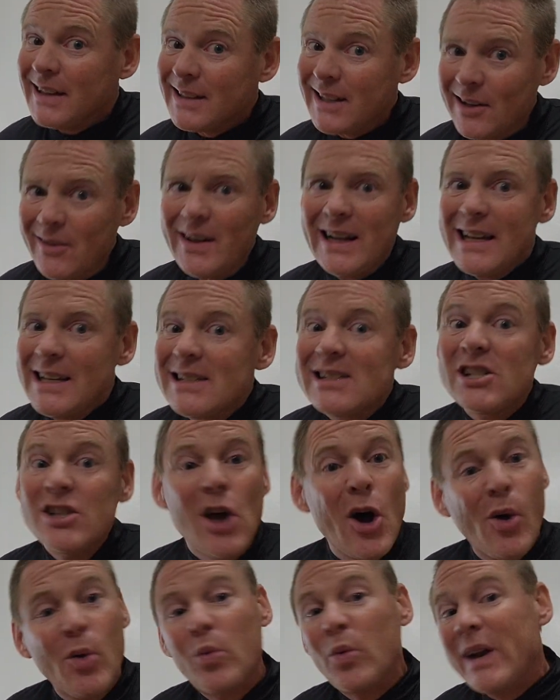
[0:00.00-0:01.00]
There is
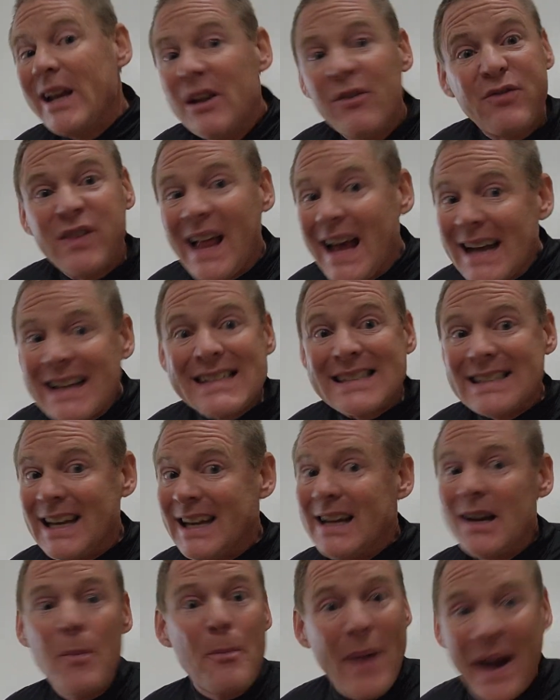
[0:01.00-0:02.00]
no reflex
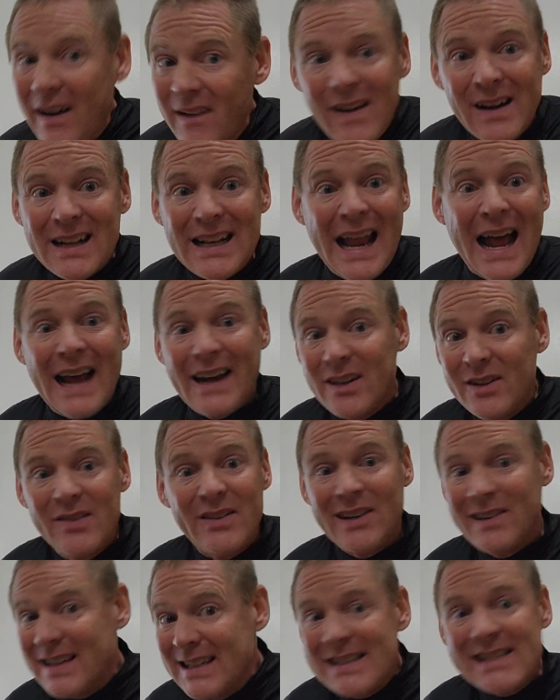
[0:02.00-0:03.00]
in a paraglider.
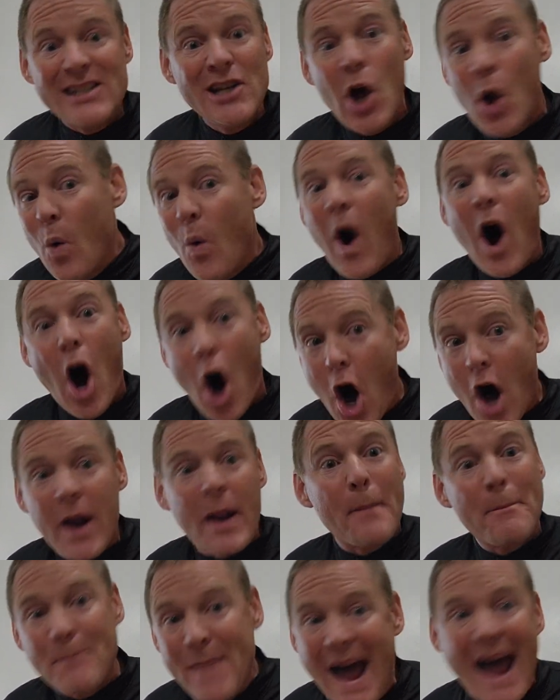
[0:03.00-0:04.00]
There is no
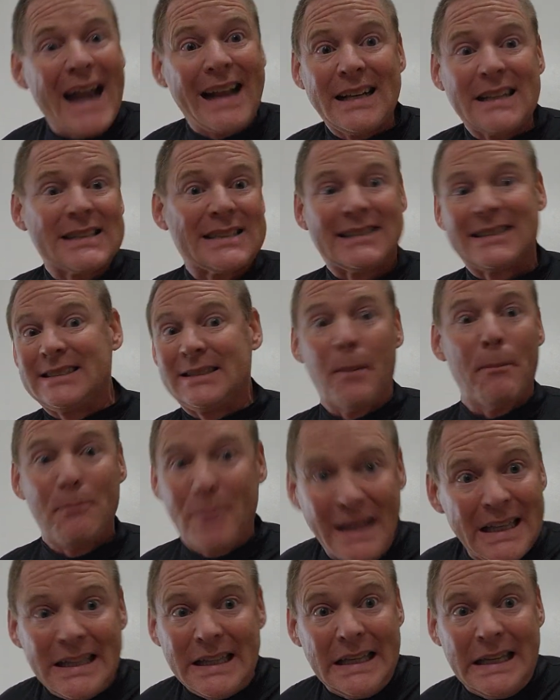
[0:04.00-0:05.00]
automatic
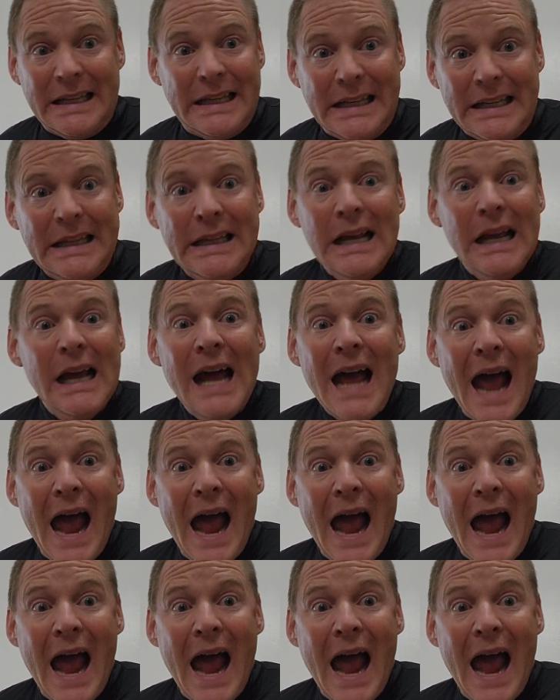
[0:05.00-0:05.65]
stability.